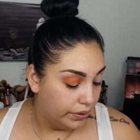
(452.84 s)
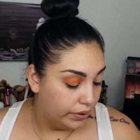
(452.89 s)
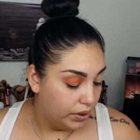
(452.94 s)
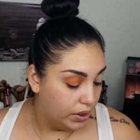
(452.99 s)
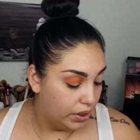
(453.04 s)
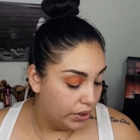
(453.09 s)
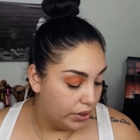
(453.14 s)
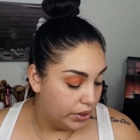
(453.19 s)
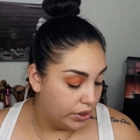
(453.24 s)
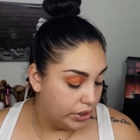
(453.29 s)

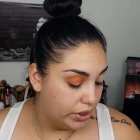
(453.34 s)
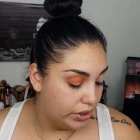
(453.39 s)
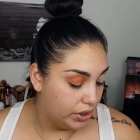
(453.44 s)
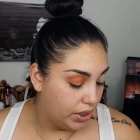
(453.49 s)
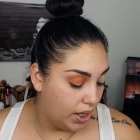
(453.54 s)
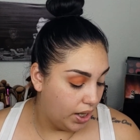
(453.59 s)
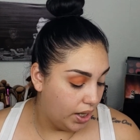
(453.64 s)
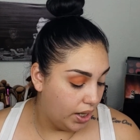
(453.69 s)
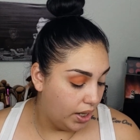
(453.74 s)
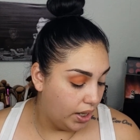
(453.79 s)
the
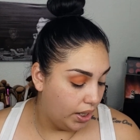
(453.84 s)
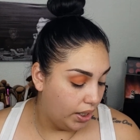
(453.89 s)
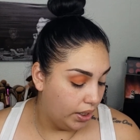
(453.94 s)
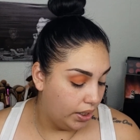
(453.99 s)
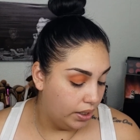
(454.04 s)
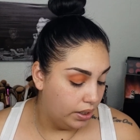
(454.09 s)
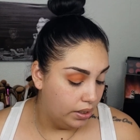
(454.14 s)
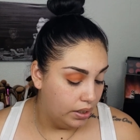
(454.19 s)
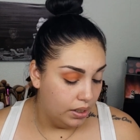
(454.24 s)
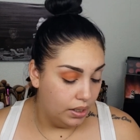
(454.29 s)

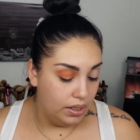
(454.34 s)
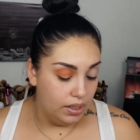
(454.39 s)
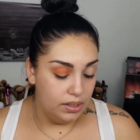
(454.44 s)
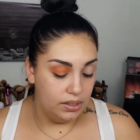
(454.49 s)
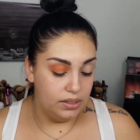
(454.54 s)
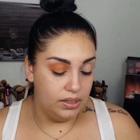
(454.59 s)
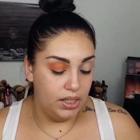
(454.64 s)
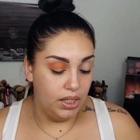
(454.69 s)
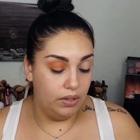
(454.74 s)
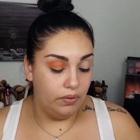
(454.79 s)
shade
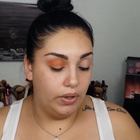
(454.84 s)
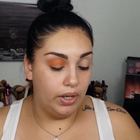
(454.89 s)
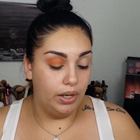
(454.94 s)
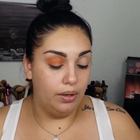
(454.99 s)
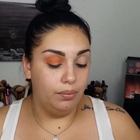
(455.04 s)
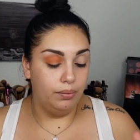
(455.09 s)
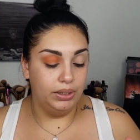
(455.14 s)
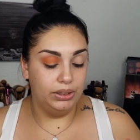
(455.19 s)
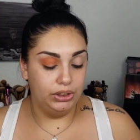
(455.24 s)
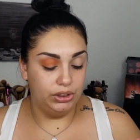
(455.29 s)

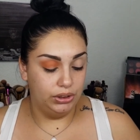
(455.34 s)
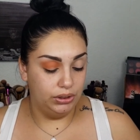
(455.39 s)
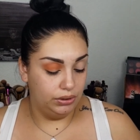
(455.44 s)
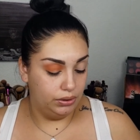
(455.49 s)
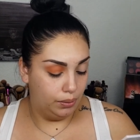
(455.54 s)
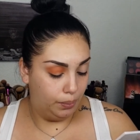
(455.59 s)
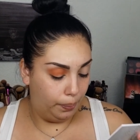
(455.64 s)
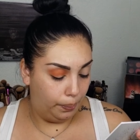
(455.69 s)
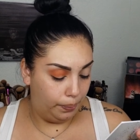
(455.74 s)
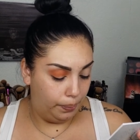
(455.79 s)
Secret, which
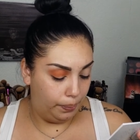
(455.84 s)
is...